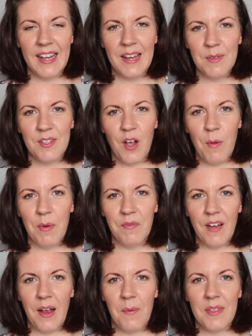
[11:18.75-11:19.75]
He was coping
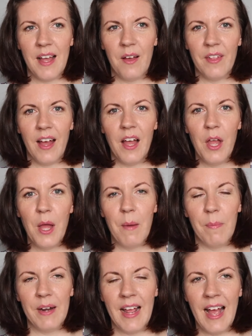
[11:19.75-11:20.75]
fine without that,
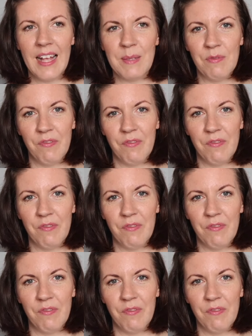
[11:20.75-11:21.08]
but it has